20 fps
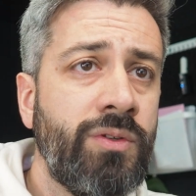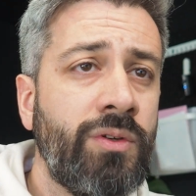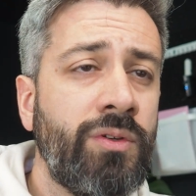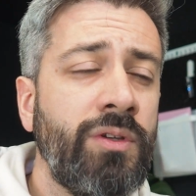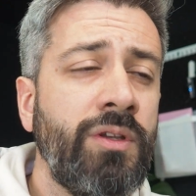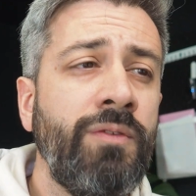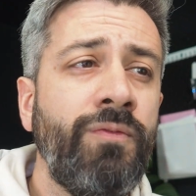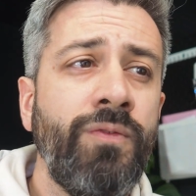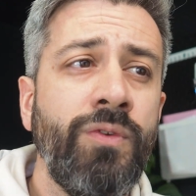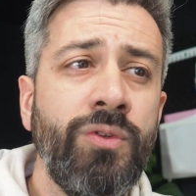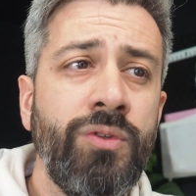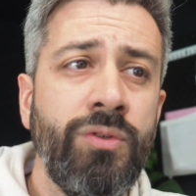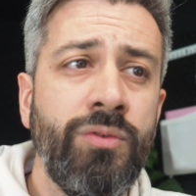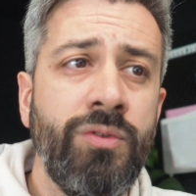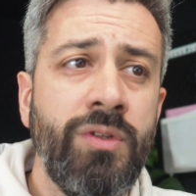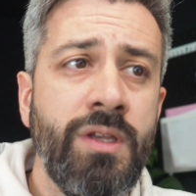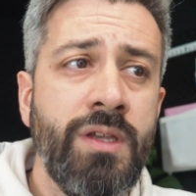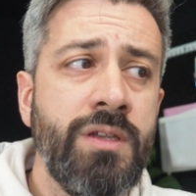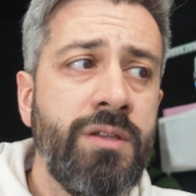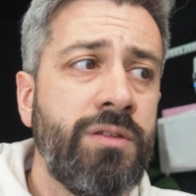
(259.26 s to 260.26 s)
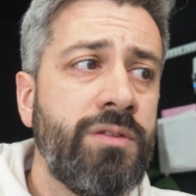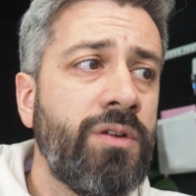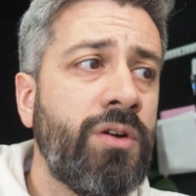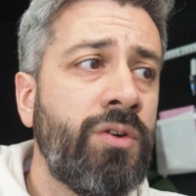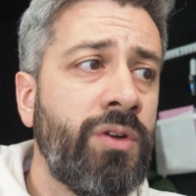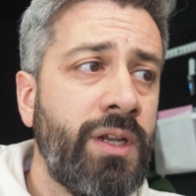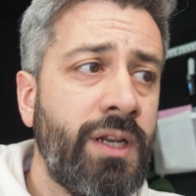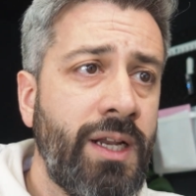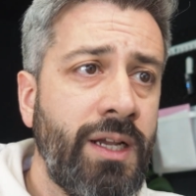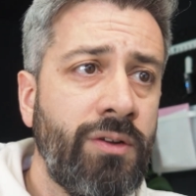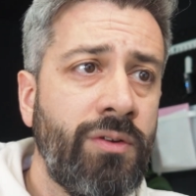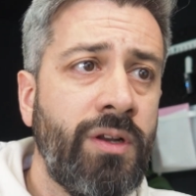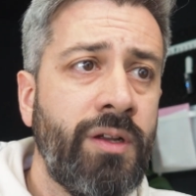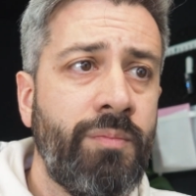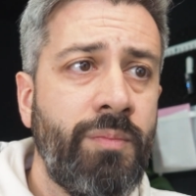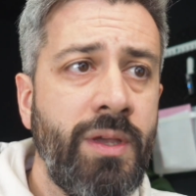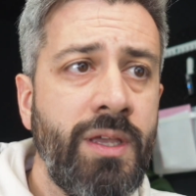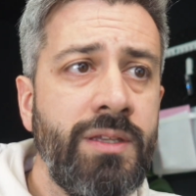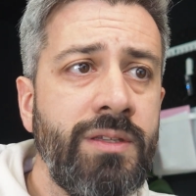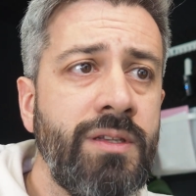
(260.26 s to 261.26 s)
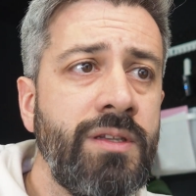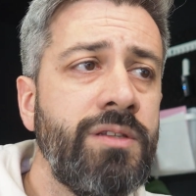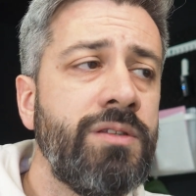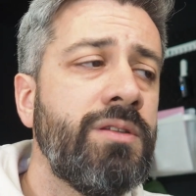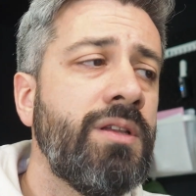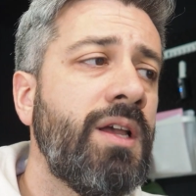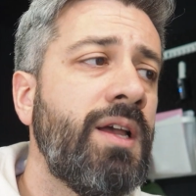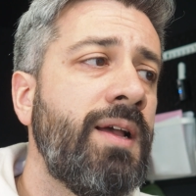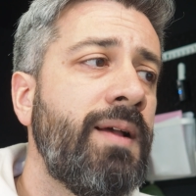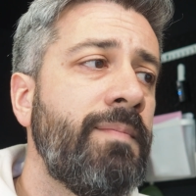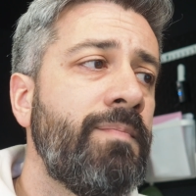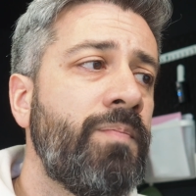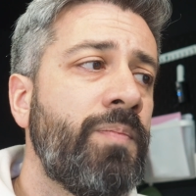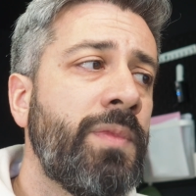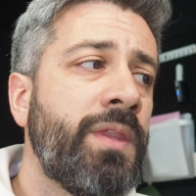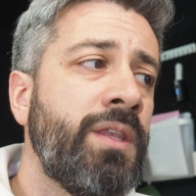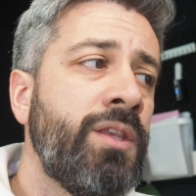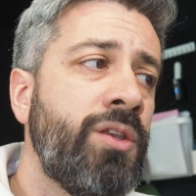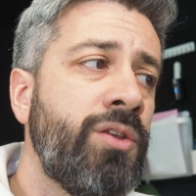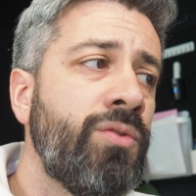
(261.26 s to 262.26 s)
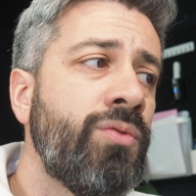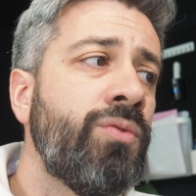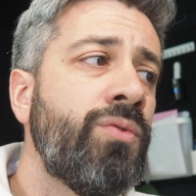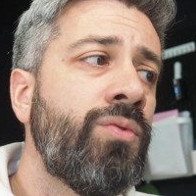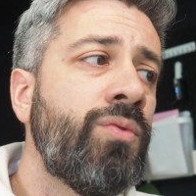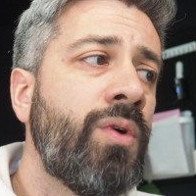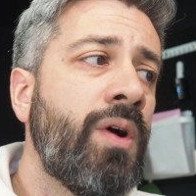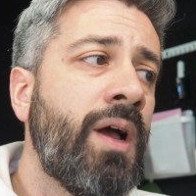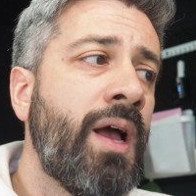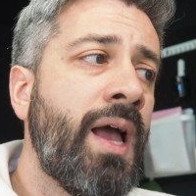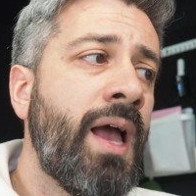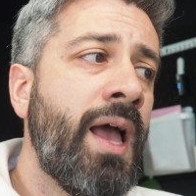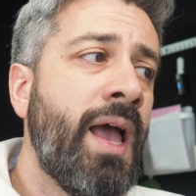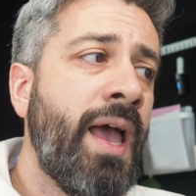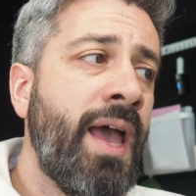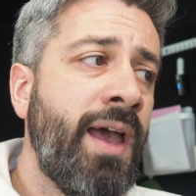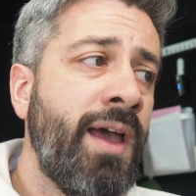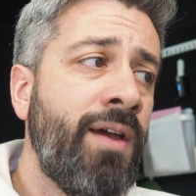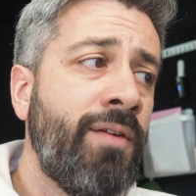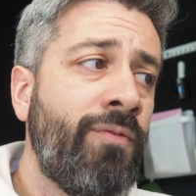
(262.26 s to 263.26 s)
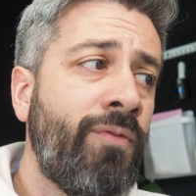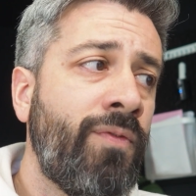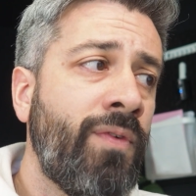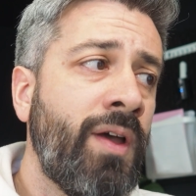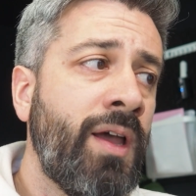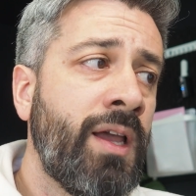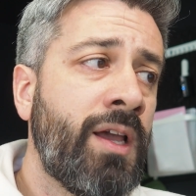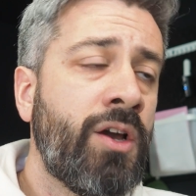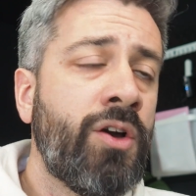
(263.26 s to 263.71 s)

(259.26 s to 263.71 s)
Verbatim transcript: So if you do this on a regular basis, you have a